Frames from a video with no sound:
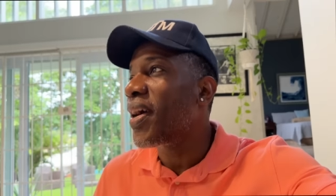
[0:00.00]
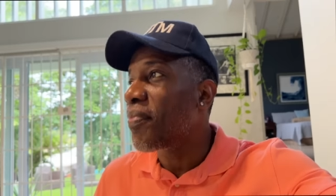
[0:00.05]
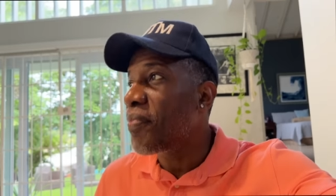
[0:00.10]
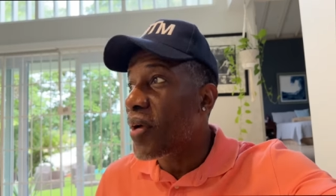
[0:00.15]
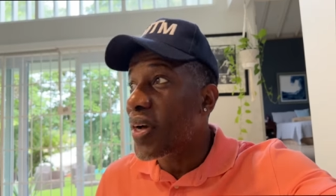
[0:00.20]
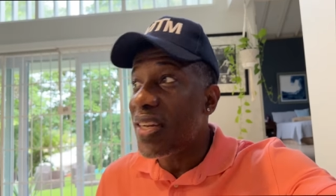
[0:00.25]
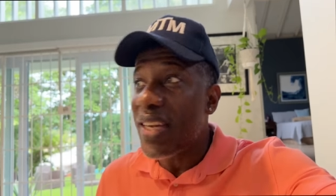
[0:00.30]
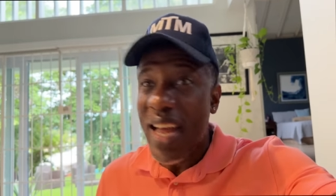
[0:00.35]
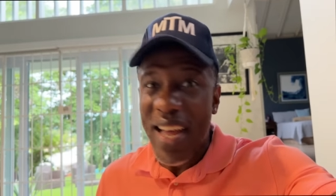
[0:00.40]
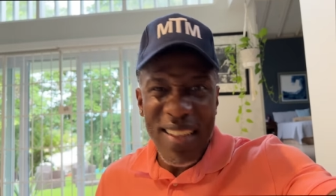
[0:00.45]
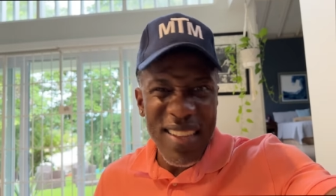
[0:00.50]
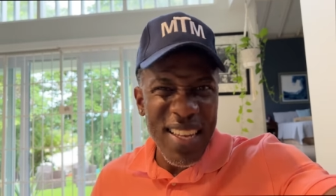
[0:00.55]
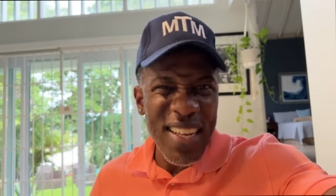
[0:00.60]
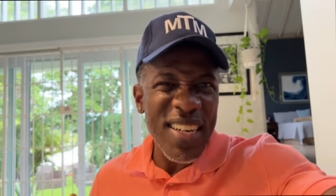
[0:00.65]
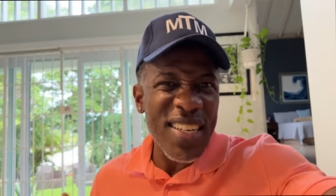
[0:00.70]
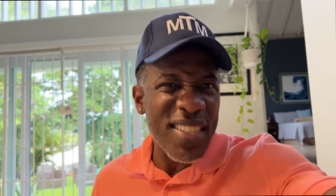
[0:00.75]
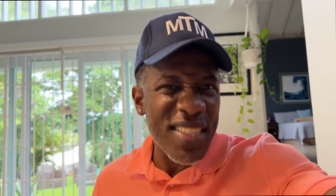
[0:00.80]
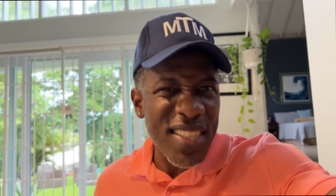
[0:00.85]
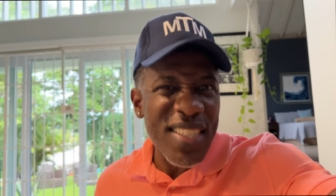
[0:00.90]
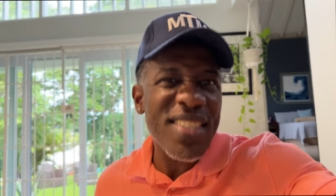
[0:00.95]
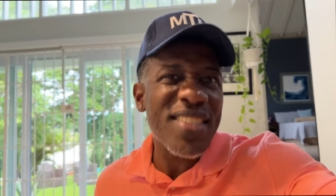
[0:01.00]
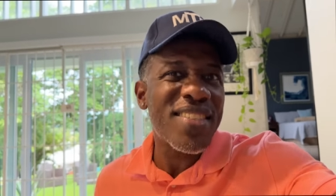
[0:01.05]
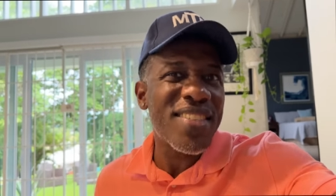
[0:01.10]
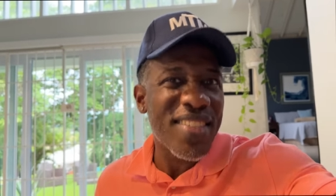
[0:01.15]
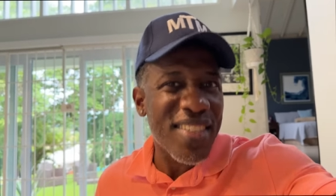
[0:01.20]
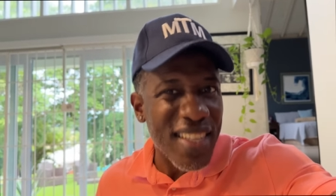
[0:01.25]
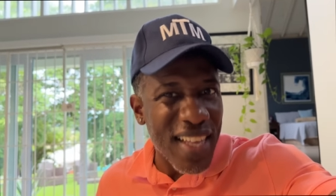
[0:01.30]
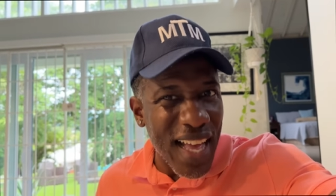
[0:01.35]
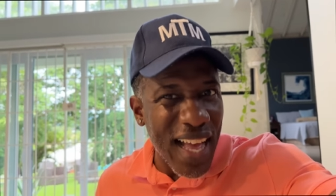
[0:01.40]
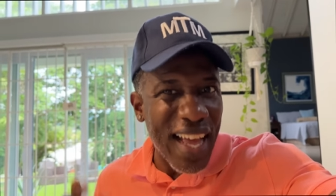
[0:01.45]
But I think this is
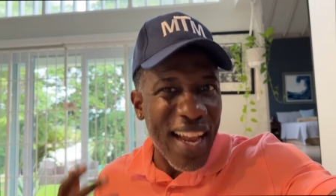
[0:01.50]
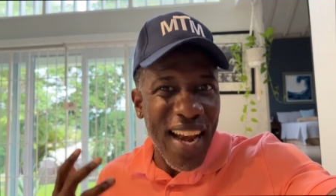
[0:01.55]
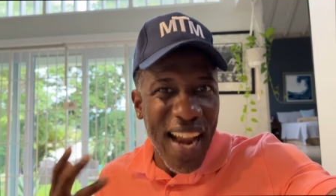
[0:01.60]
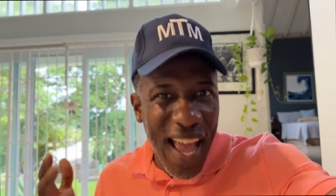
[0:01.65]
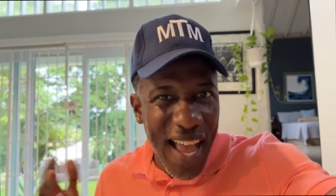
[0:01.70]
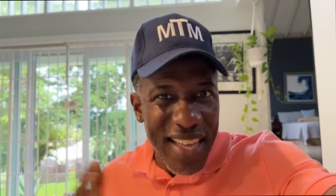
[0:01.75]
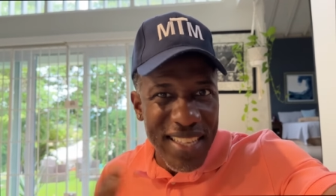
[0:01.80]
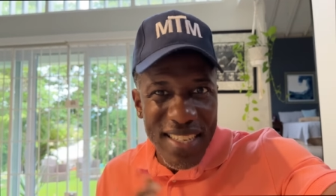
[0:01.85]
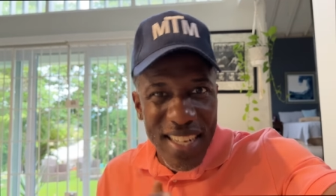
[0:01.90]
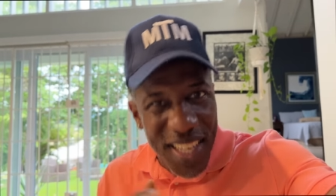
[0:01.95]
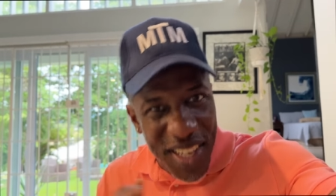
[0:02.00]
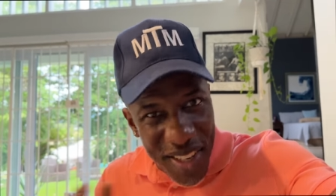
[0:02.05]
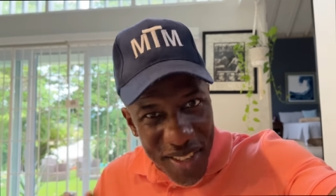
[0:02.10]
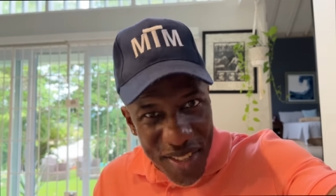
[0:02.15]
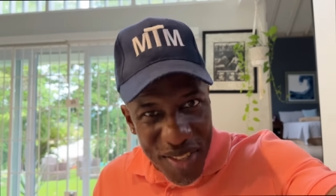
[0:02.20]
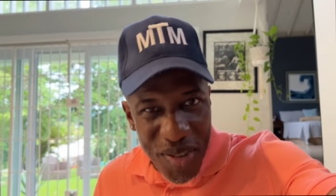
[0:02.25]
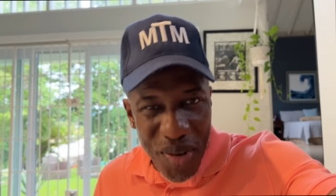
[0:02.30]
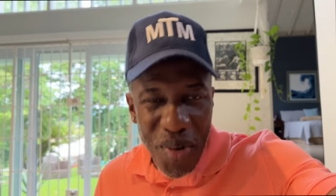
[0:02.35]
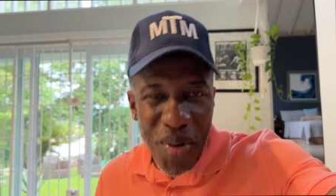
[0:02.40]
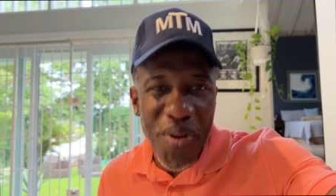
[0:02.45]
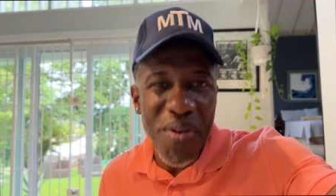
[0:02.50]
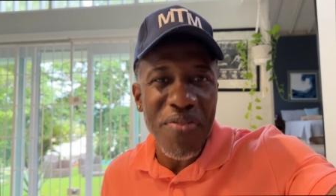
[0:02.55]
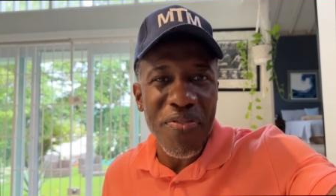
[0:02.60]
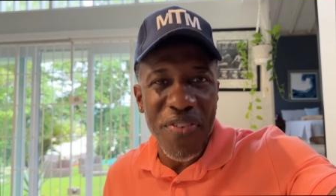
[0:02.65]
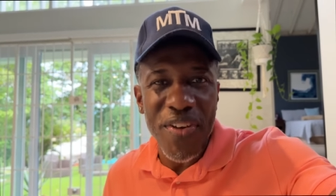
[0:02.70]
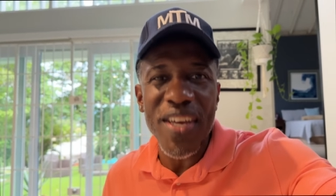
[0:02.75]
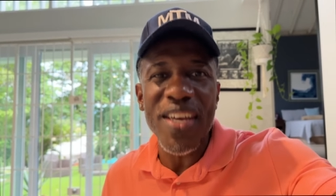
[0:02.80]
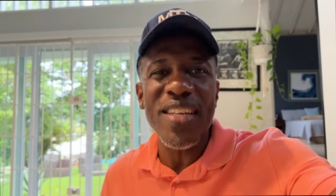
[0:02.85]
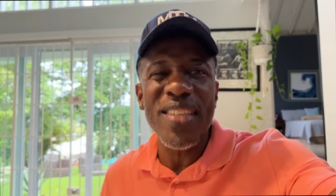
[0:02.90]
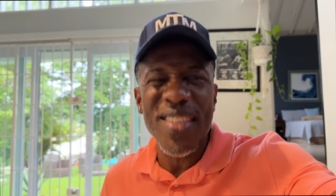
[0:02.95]
a nice little zone for
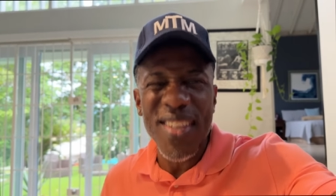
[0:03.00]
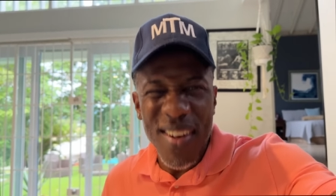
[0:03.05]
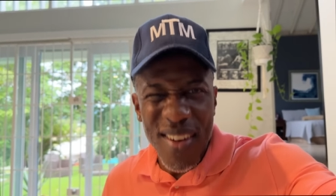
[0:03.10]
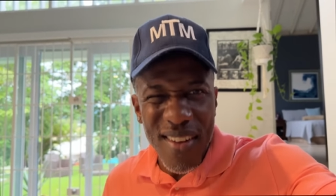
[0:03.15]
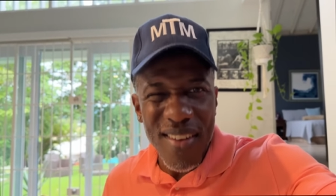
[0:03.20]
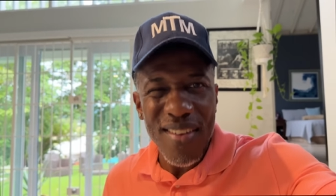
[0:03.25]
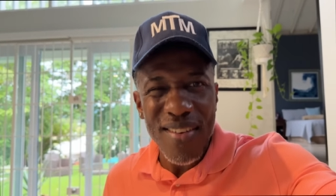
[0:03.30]
it, you know? Well,